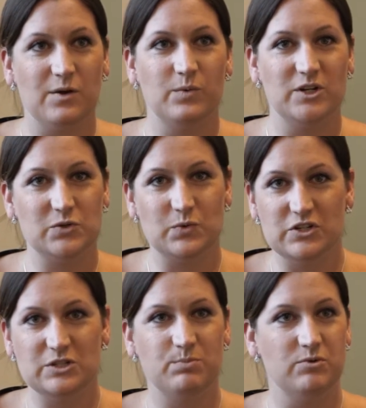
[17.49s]
which
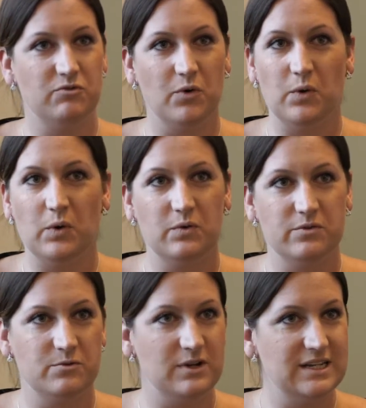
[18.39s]
was before
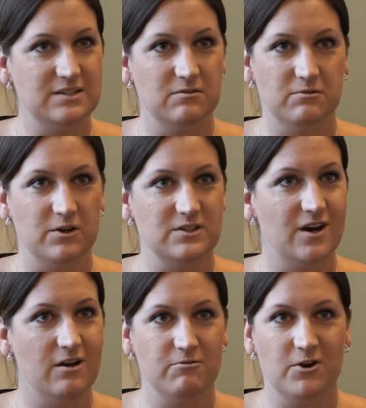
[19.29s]
the release of the first
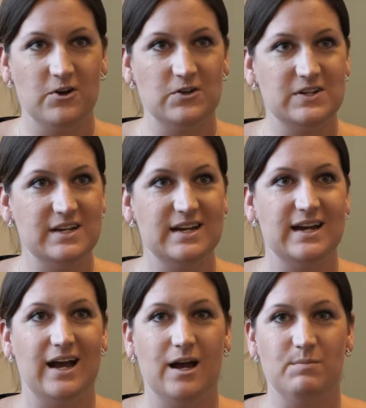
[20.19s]
iPhone
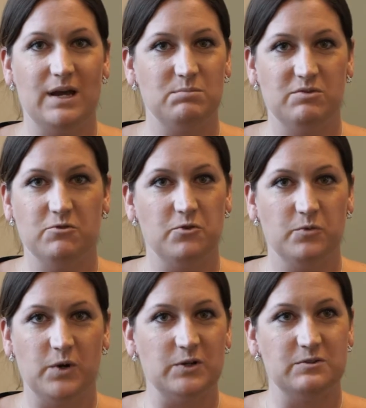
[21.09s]
and before the
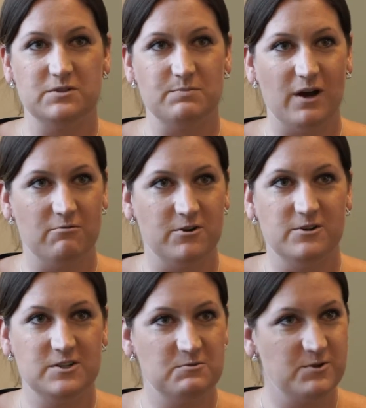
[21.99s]
world of
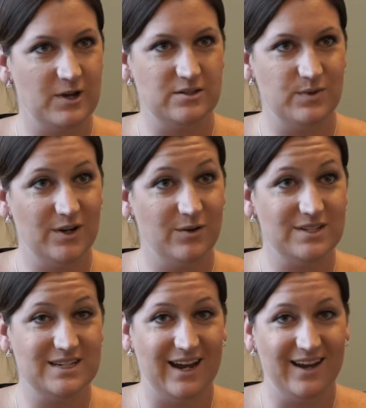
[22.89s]
smartphones as we know it
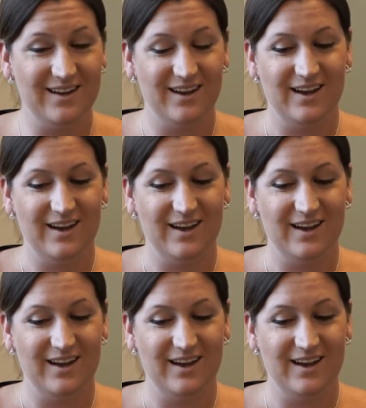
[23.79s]
today.